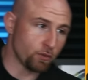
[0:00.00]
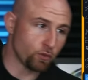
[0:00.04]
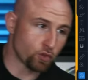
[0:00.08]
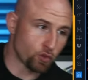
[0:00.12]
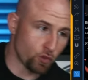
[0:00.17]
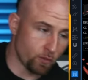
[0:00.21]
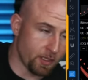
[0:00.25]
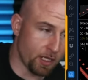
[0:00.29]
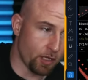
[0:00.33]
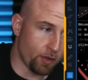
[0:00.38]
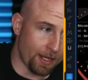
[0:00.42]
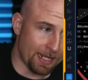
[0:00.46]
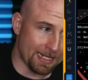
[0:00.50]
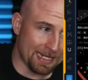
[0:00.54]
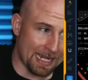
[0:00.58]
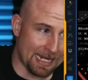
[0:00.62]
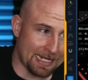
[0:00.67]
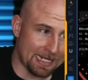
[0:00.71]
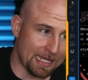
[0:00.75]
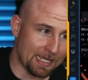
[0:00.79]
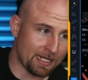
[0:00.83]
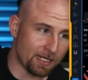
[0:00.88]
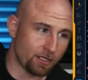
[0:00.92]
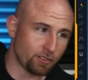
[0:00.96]
which would be around
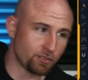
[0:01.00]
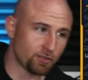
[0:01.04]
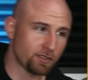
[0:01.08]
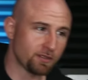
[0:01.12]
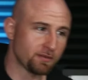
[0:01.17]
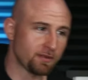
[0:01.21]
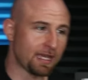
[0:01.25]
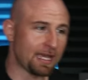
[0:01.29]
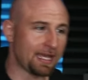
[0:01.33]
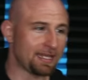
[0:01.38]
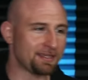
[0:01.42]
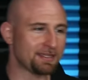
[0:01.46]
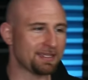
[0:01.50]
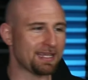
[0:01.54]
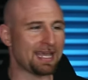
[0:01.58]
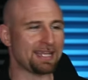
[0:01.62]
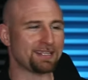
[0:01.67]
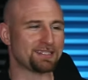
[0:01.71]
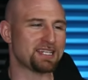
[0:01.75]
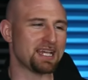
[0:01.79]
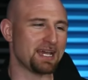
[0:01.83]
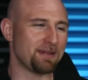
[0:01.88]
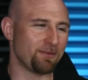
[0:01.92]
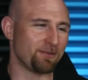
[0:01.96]
9,800
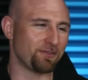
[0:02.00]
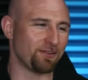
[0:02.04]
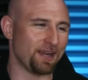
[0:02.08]
at time of